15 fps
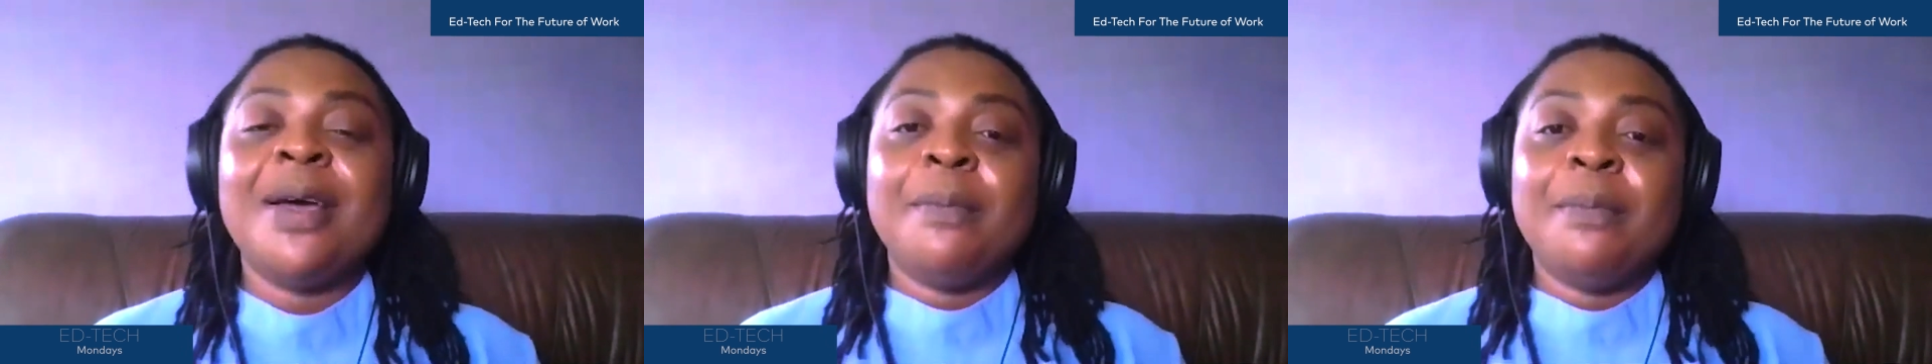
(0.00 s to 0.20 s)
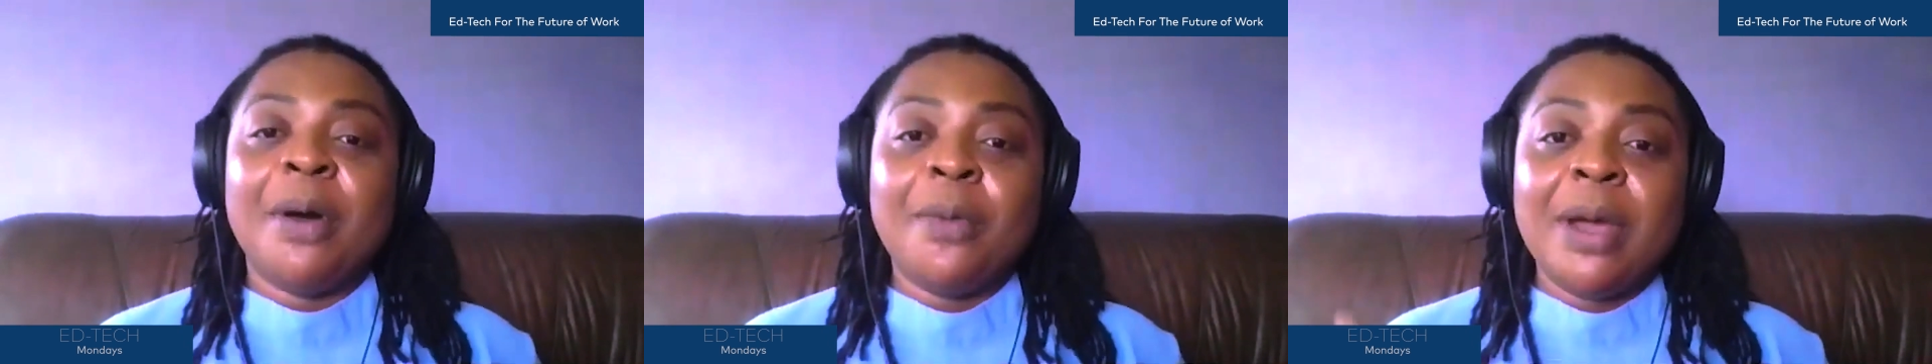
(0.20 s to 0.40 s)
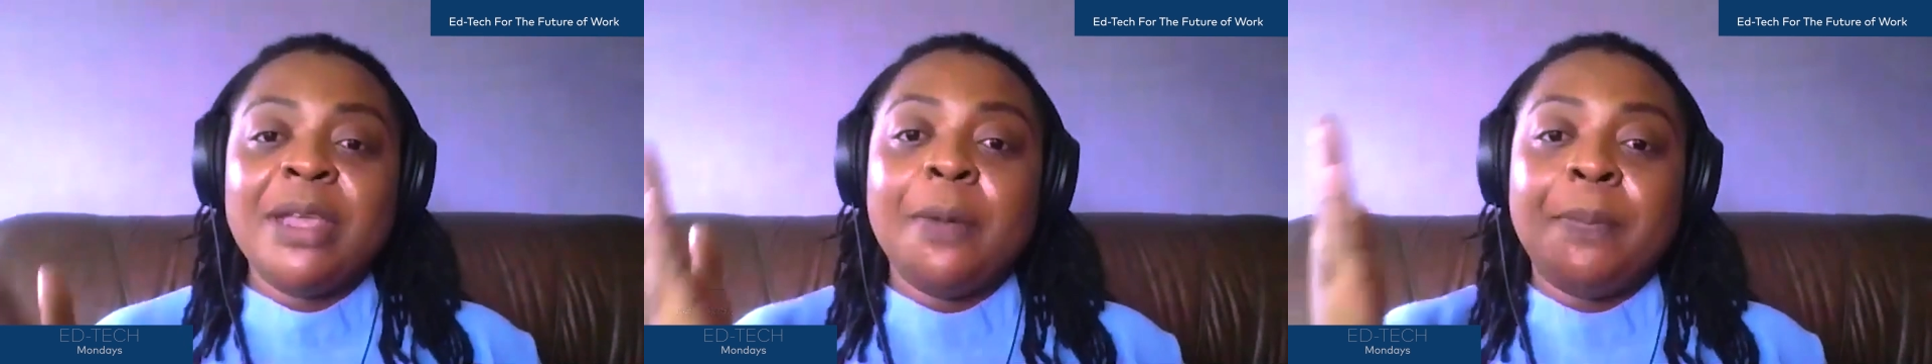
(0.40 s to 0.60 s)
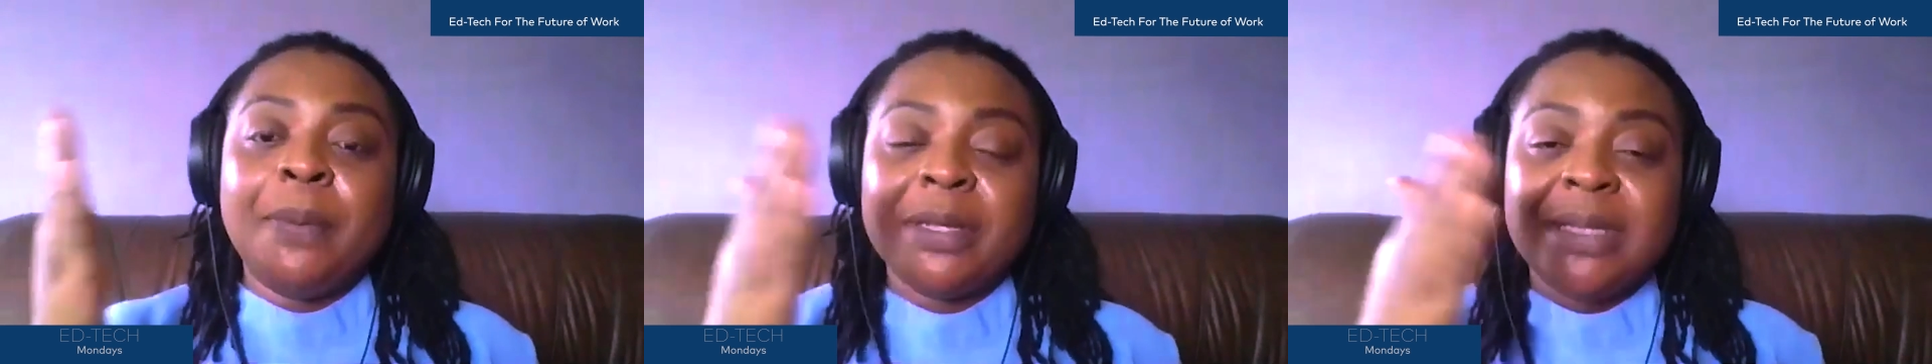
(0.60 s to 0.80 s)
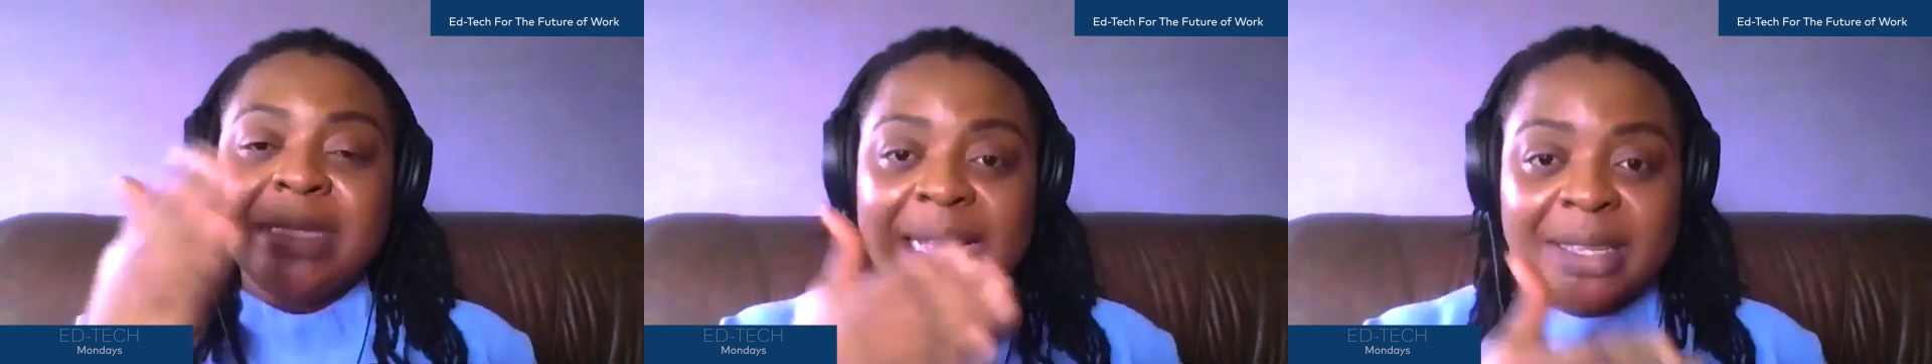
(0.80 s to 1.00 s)
But when you
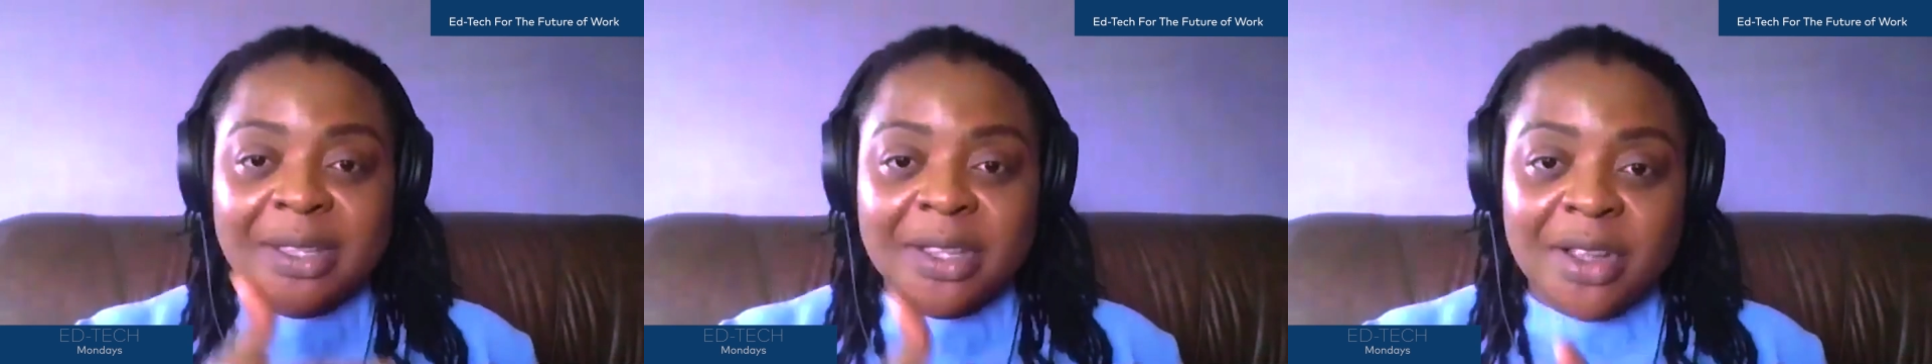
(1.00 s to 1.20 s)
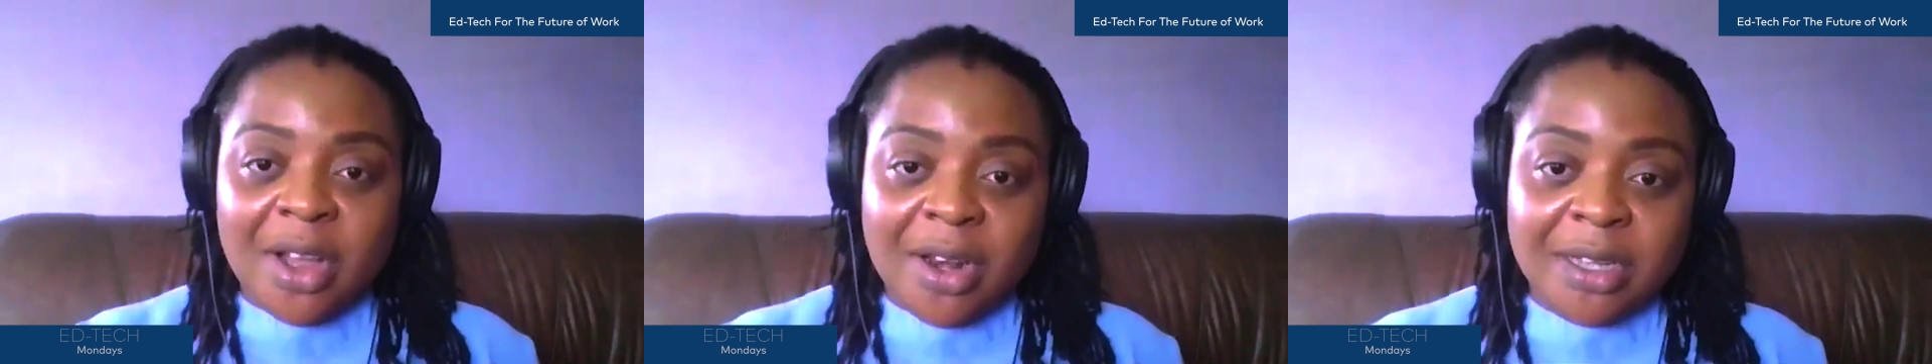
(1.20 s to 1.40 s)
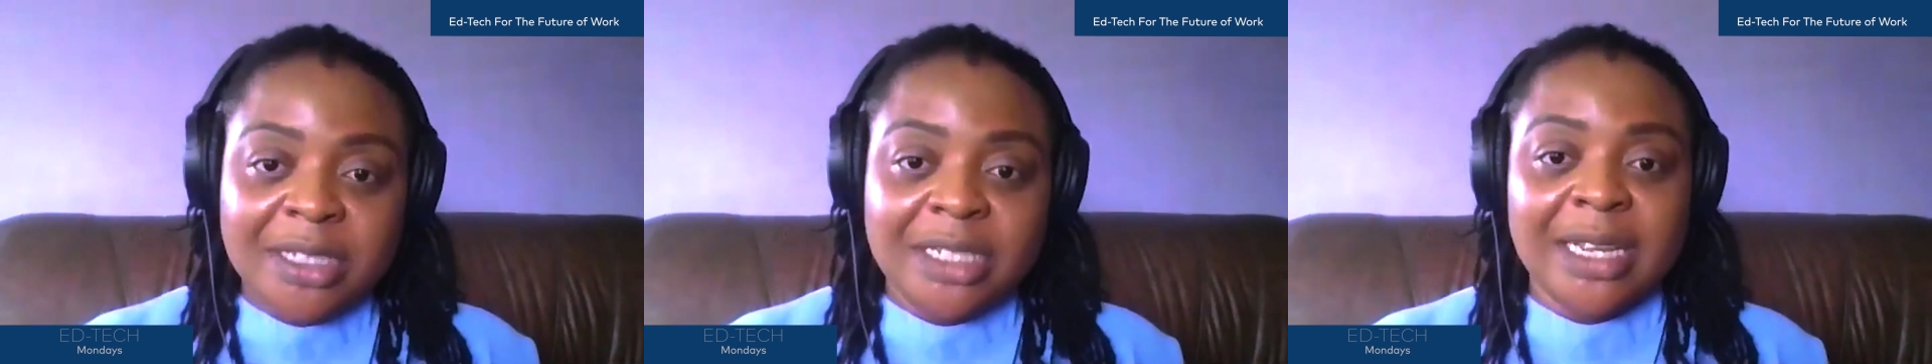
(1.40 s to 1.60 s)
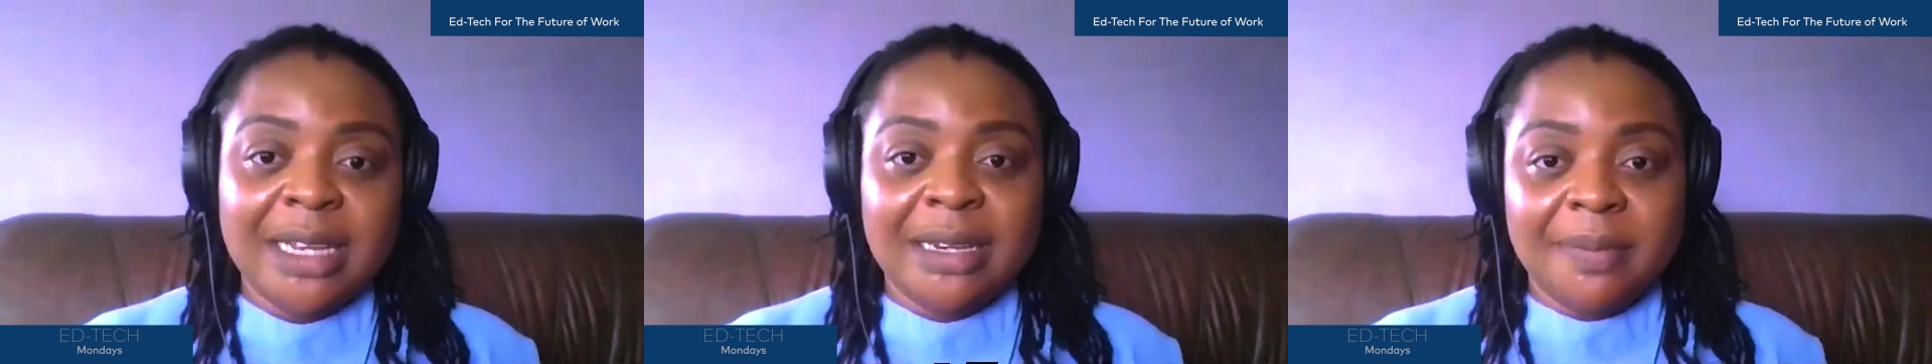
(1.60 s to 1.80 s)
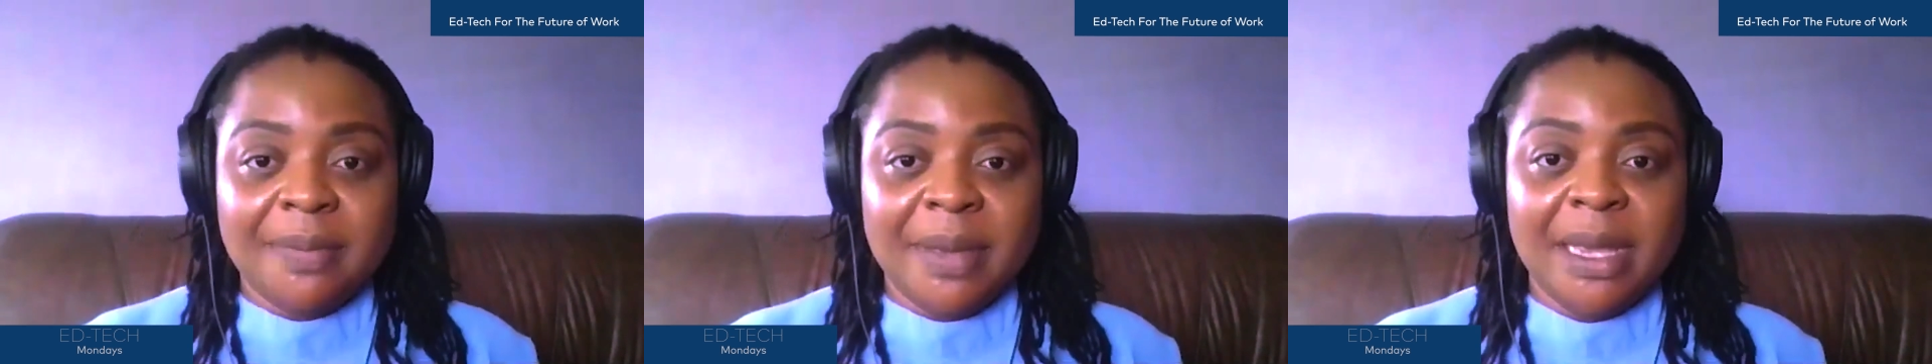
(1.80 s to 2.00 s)
put technology
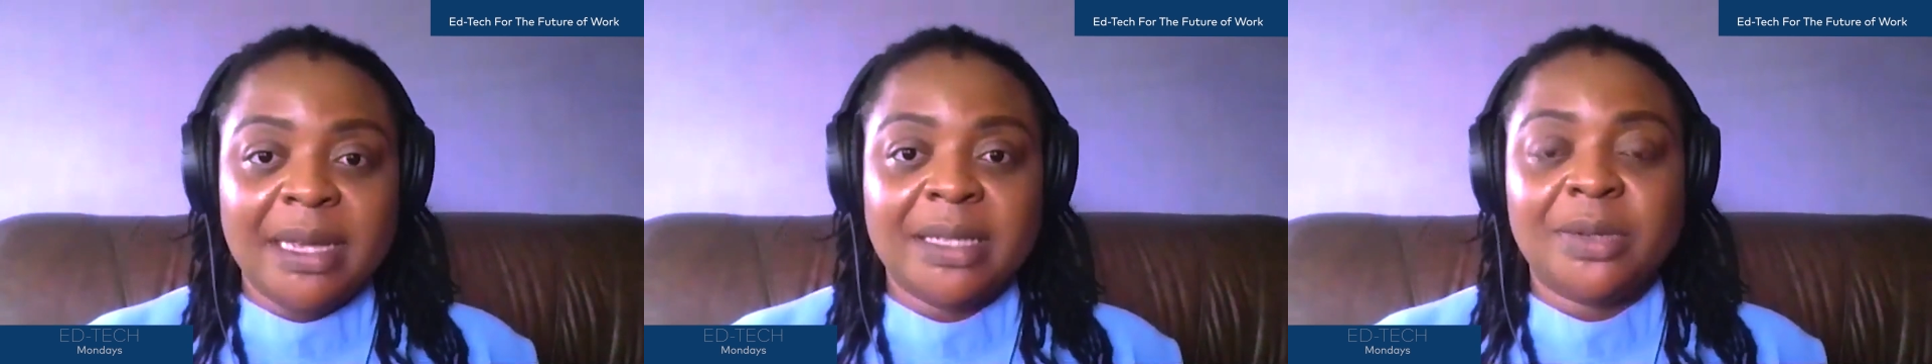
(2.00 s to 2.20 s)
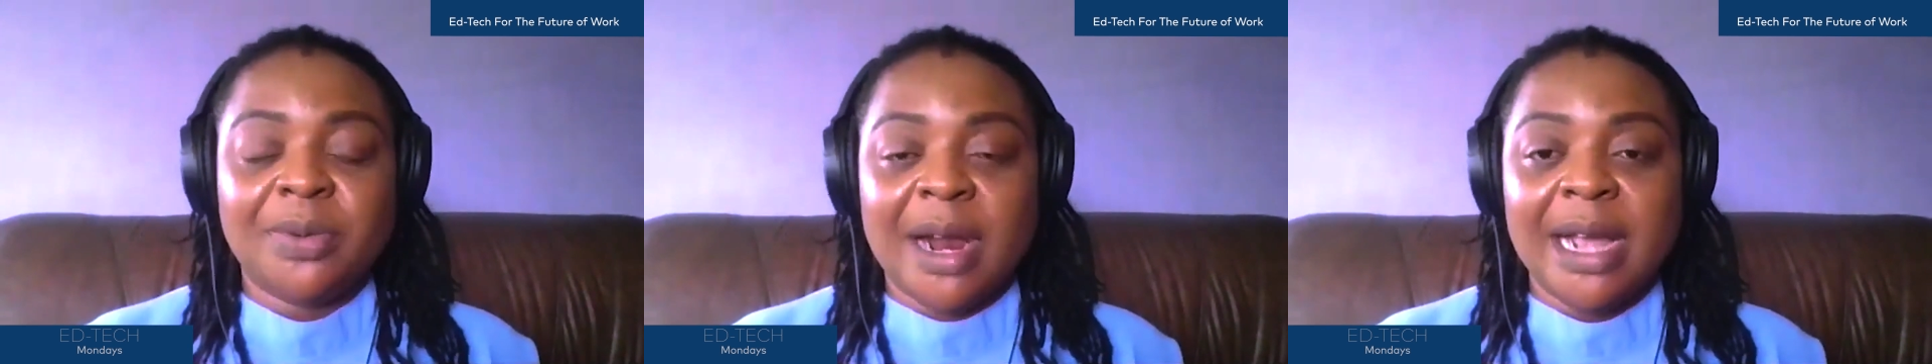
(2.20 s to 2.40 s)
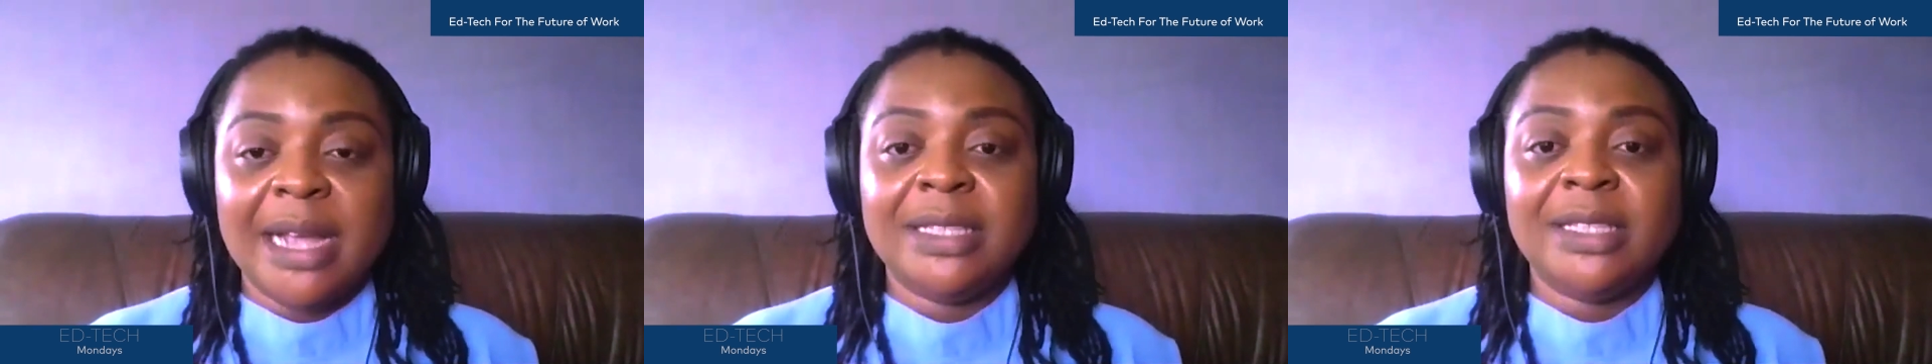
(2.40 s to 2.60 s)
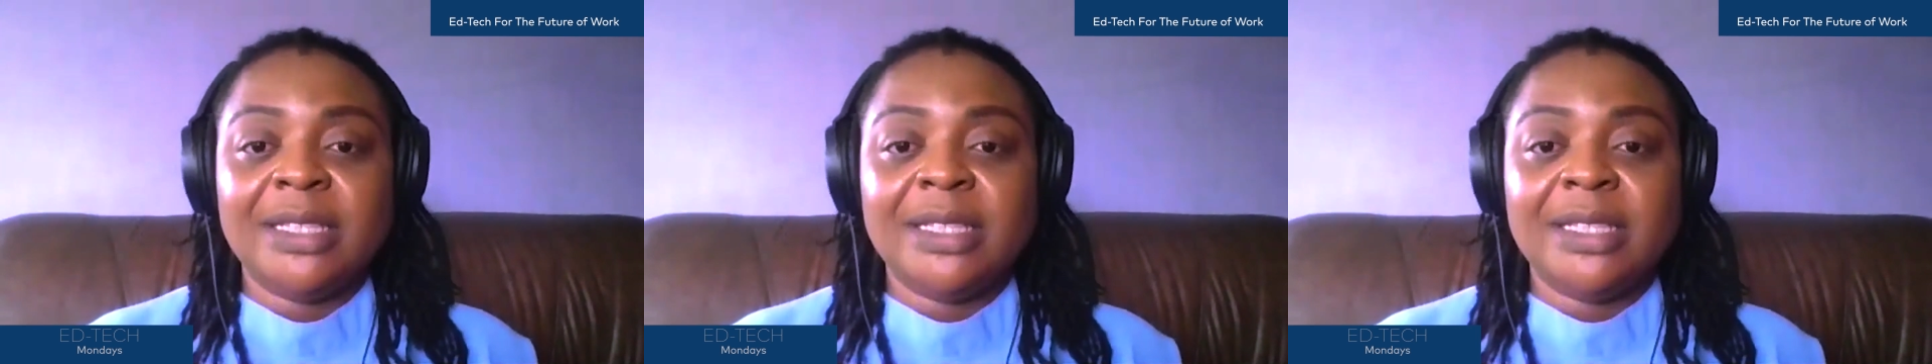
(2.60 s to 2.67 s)
in the mix, right,